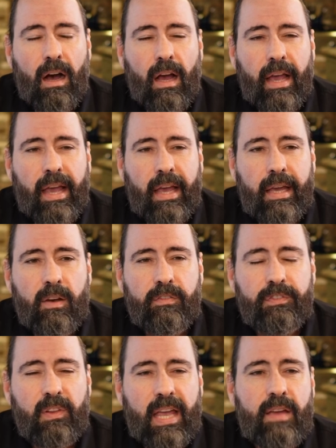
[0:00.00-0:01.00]
a
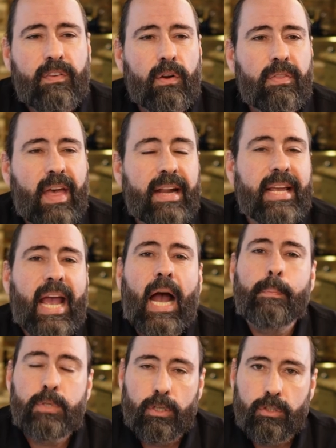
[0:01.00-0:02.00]
flavor that
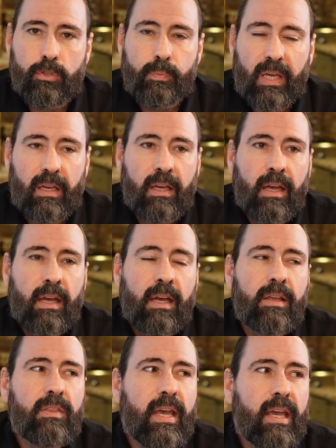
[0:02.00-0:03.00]
captures me.
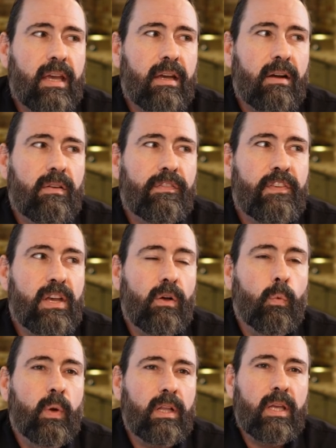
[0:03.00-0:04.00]
They feel
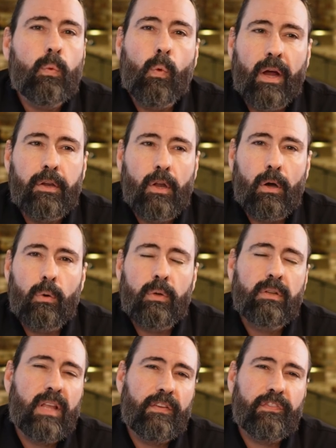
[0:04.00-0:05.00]
really one
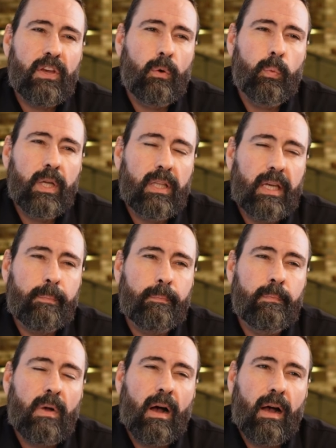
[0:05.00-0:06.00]
note. They feel really,
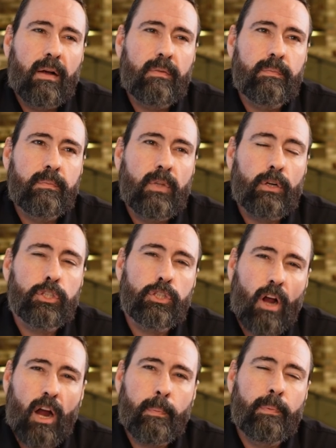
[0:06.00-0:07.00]
they're
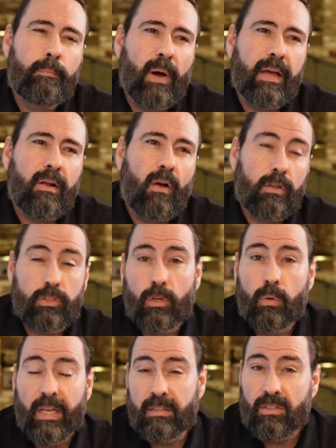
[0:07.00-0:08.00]
sharp, but
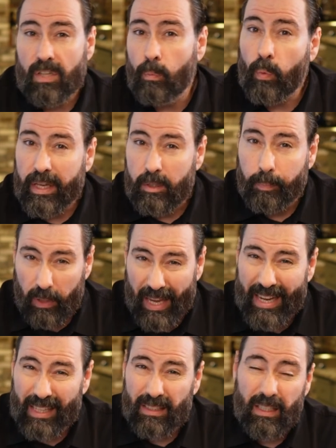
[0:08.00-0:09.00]
also in some ways
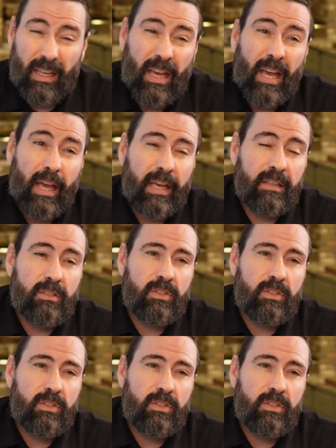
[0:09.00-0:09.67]
bland. And